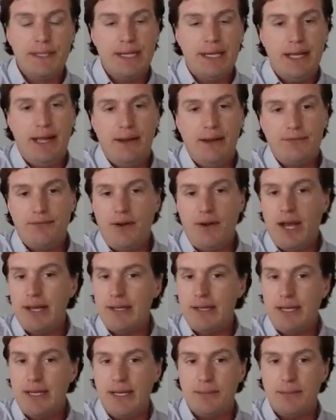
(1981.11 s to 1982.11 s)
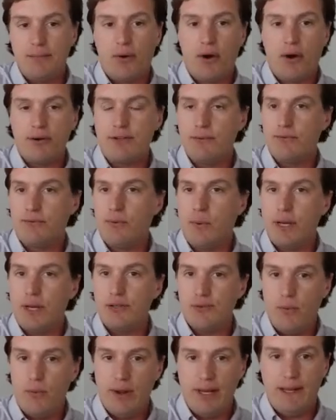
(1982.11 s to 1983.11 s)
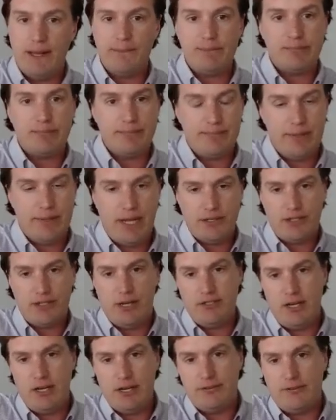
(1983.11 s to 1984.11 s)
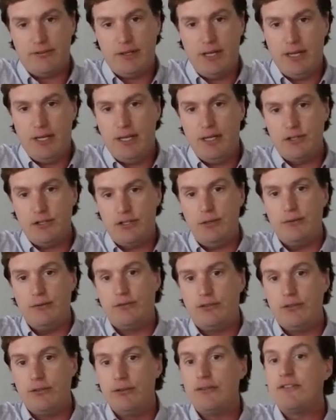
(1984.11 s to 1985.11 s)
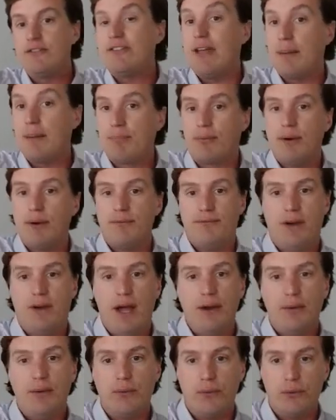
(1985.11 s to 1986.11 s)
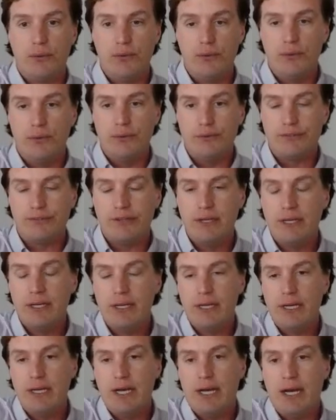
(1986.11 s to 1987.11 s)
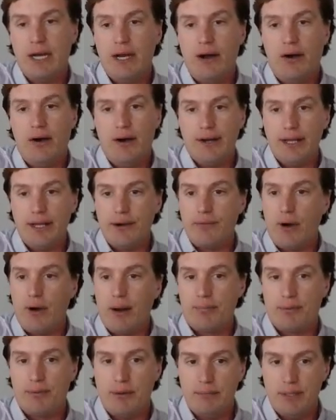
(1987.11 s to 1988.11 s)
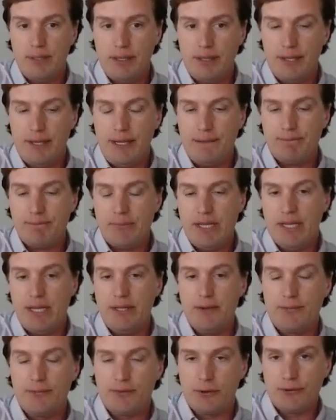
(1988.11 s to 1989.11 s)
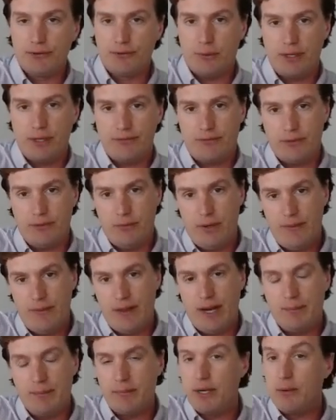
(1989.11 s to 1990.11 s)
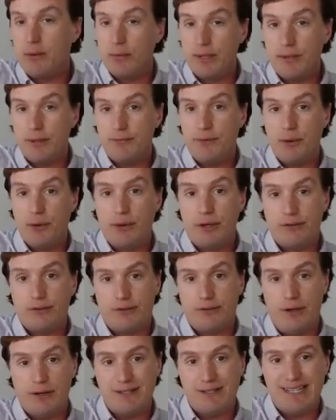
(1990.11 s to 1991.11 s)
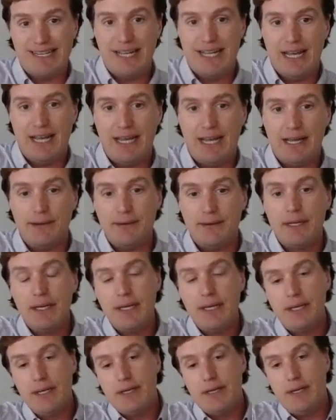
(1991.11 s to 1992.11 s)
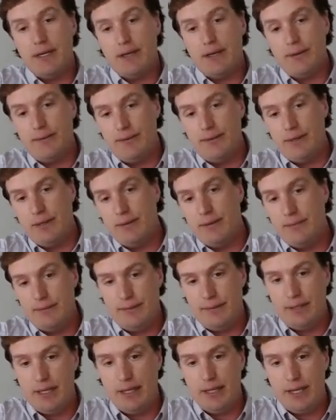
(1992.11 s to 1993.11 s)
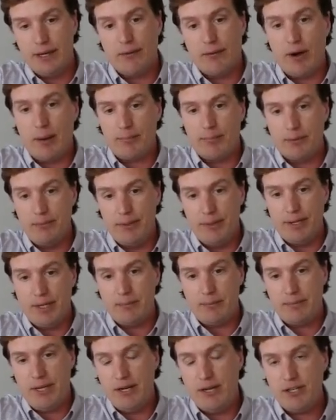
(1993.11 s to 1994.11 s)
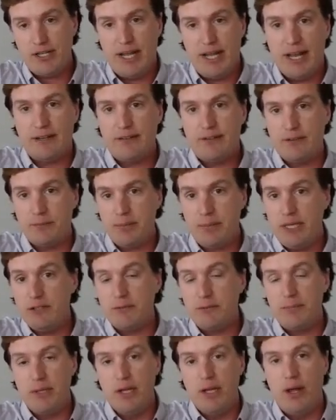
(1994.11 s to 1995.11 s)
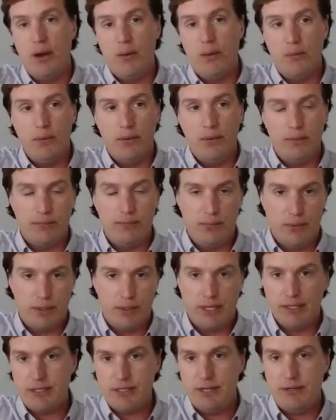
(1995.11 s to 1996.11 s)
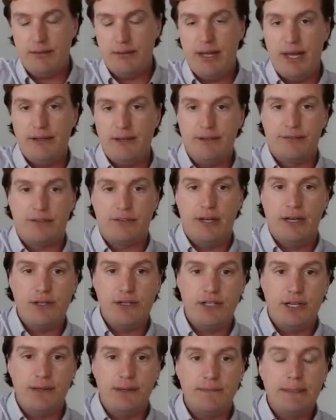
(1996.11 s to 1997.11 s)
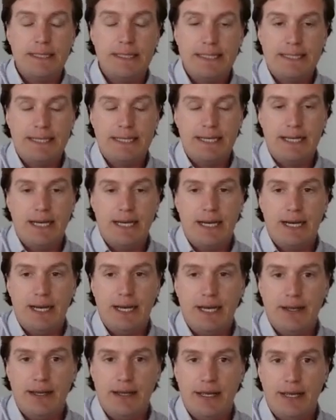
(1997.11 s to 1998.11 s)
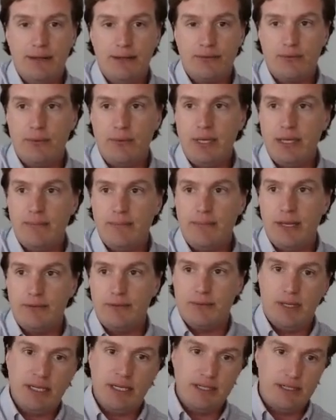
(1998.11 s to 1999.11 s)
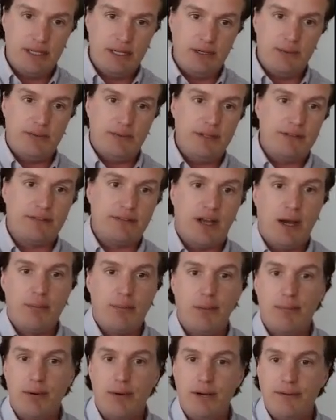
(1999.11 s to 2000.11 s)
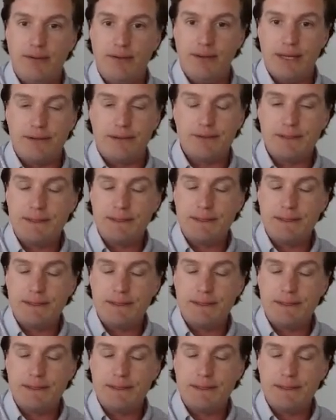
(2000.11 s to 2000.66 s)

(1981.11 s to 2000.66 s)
And finally, in March of 2020, HHS issues two separate final rules uh, on interoperability. And the first one is the one that I'm going to really focus on today. And you know, the, the interoperability and patient access piece below, we'll, we'll continue that discussion uh, as, we, as we continue with these cyber briefings.